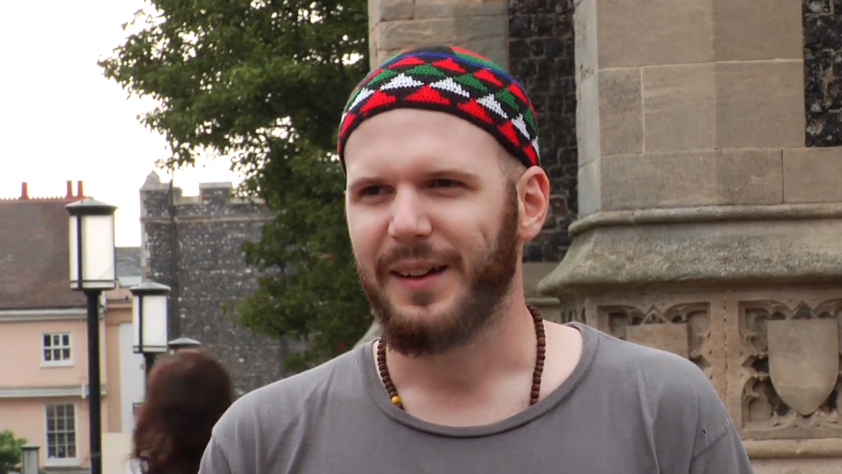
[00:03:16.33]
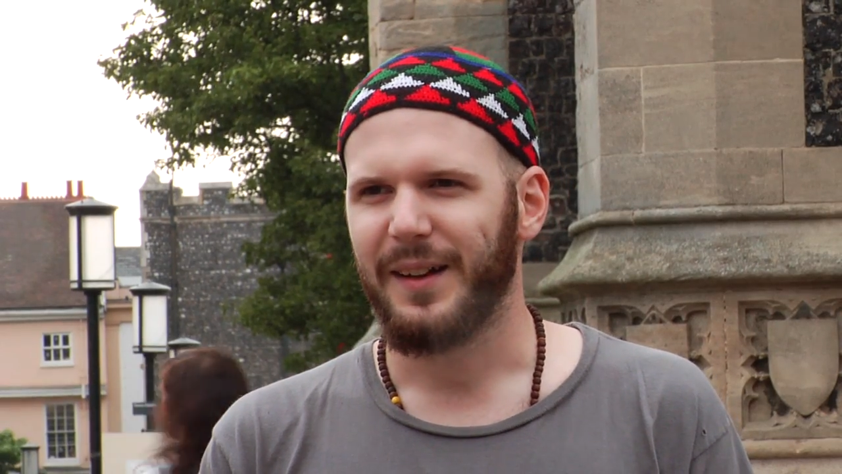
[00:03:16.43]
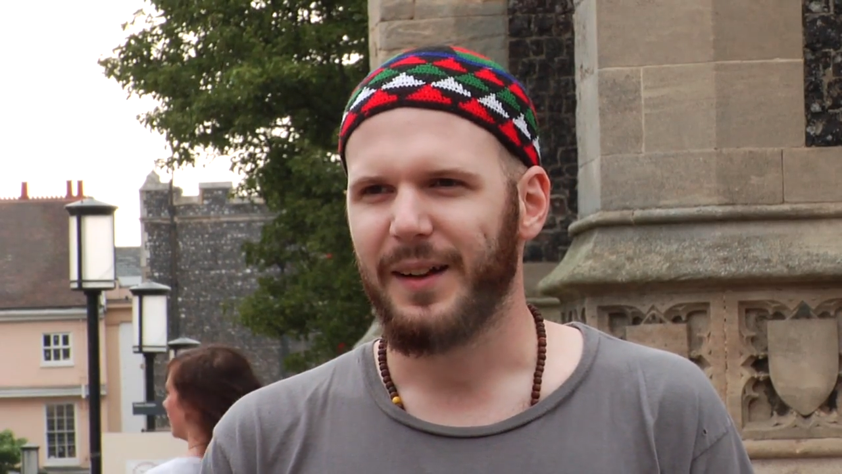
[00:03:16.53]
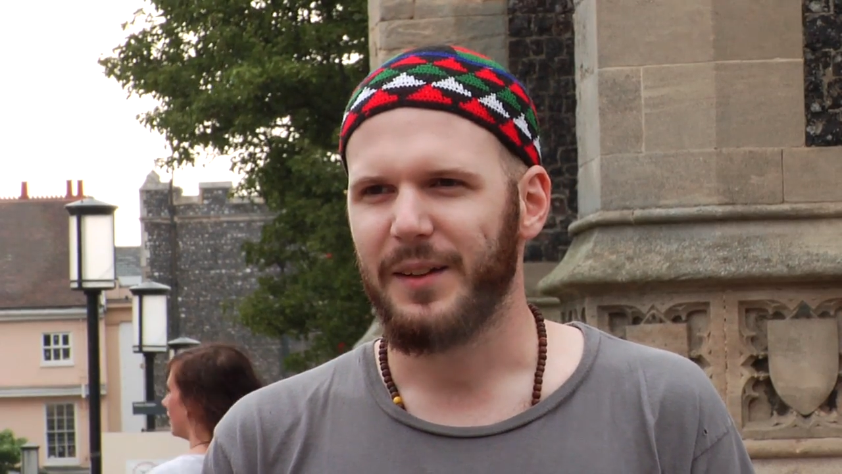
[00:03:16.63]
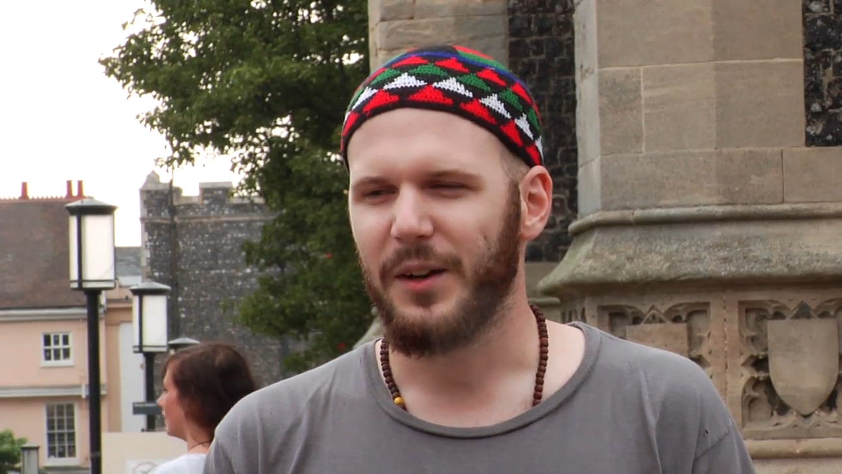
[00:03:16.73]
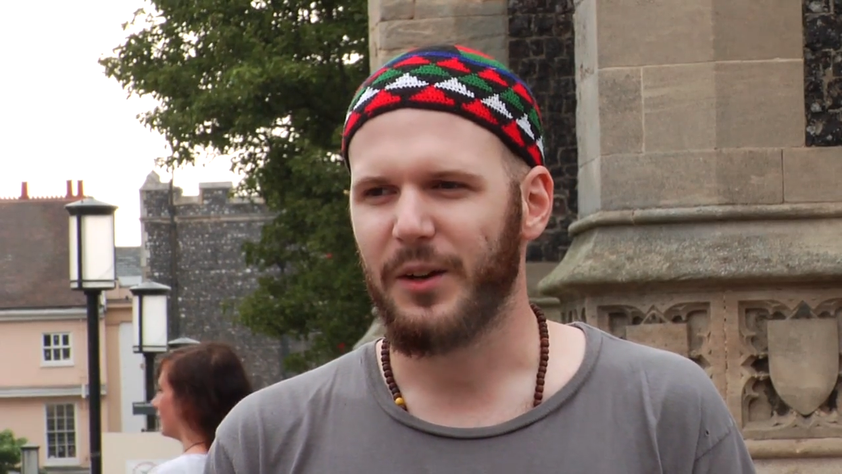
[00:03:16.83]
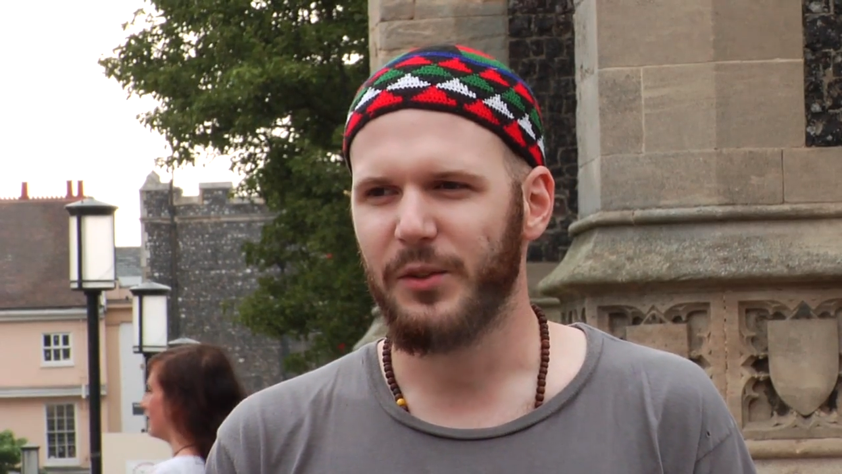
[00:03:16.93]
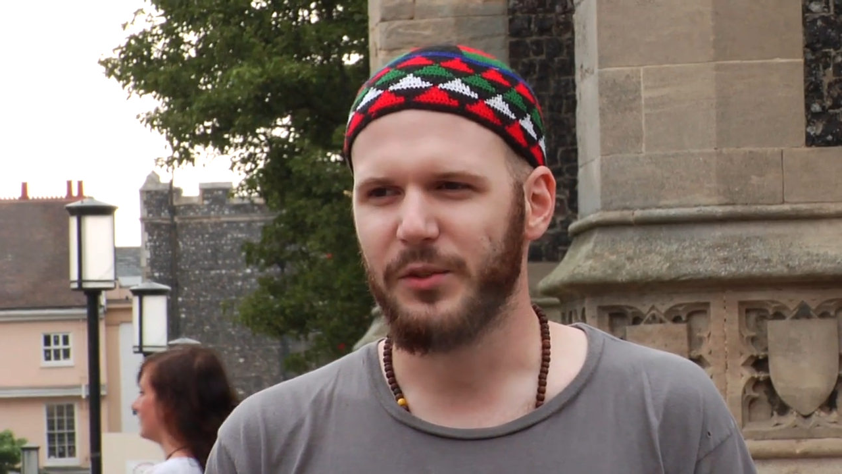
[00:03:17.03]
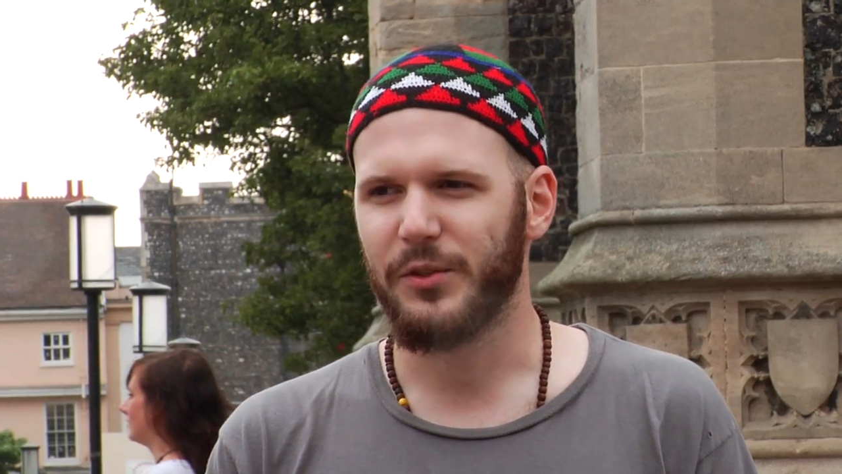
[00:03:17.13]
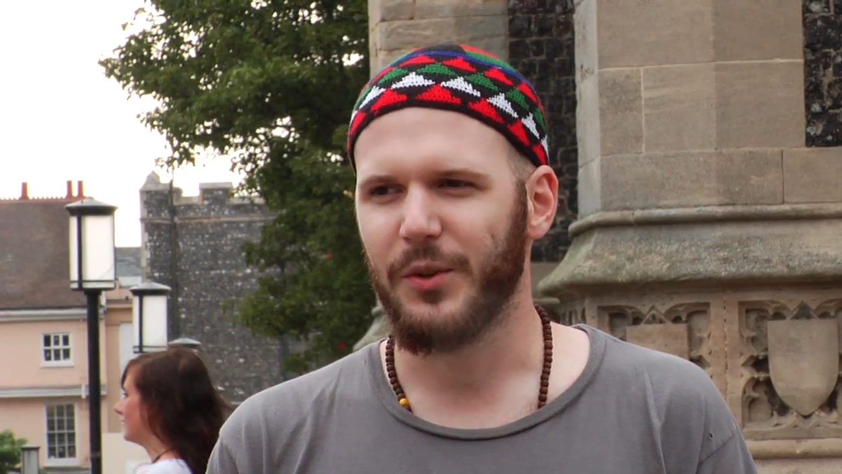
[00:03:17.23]
And I
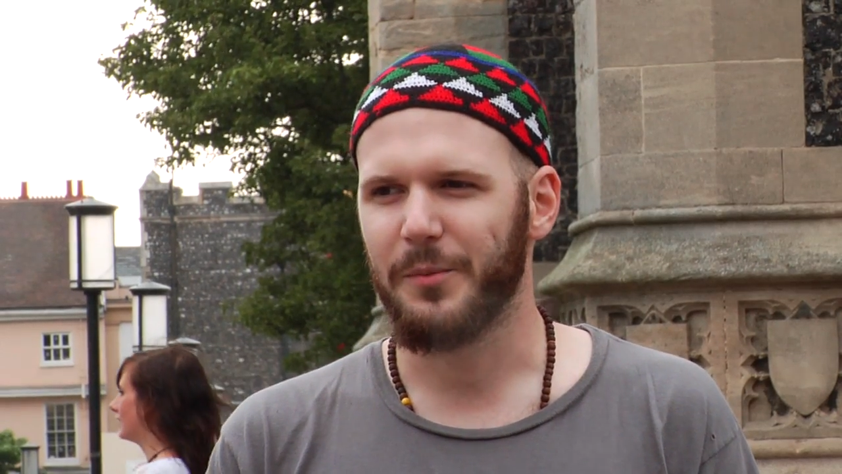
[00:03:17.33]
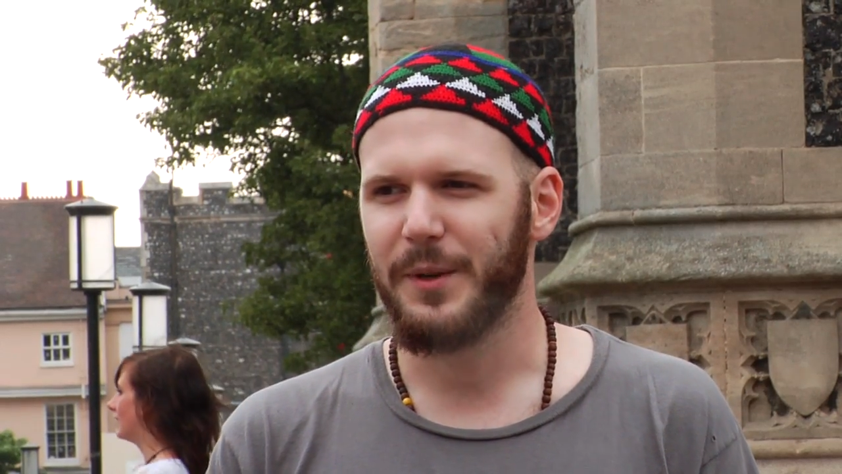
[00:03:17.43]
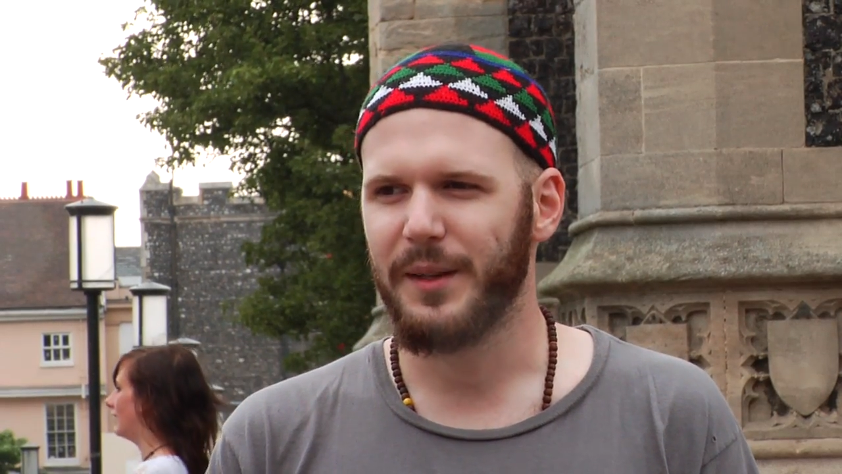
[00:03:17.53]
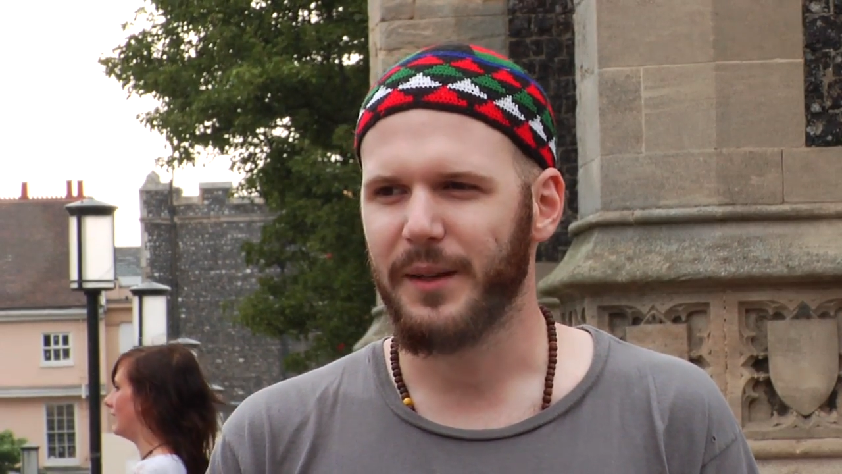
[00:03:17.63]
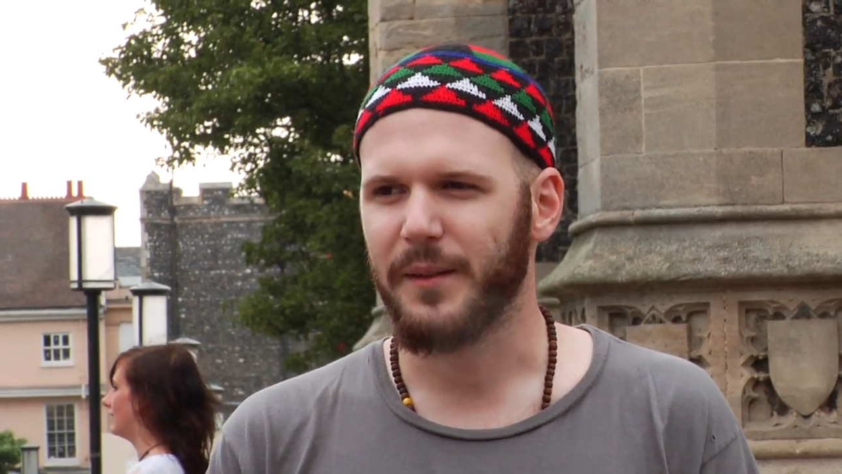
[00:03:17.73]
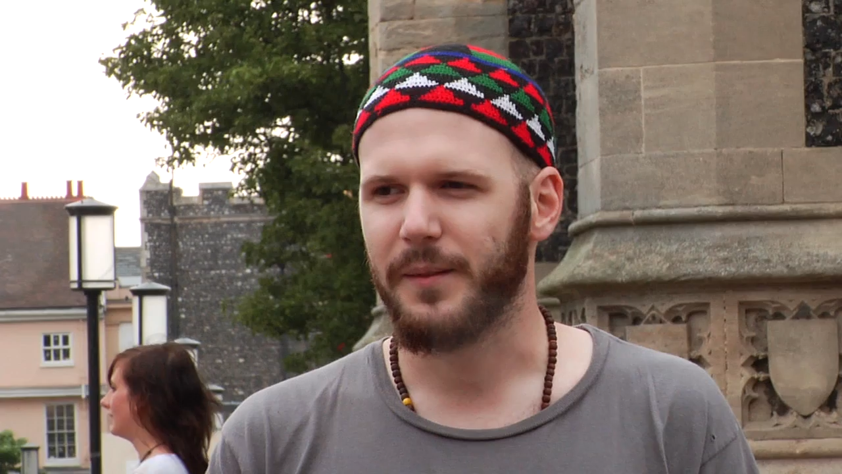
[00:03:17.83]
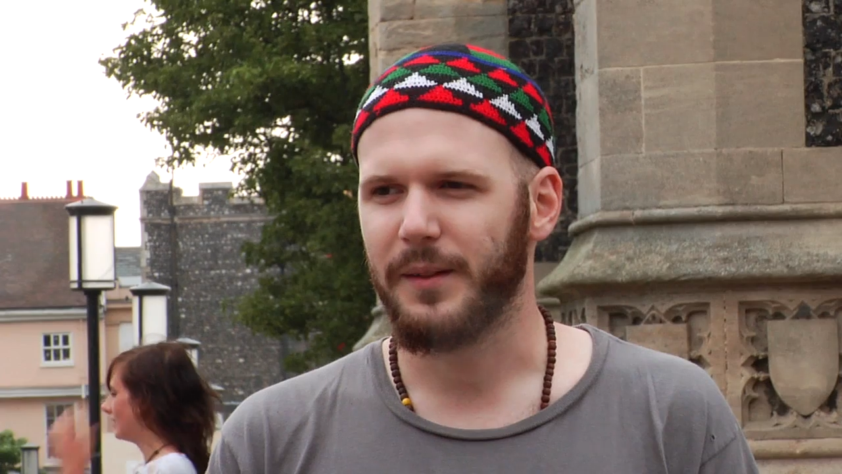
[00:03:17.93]
couldn't stop reading it.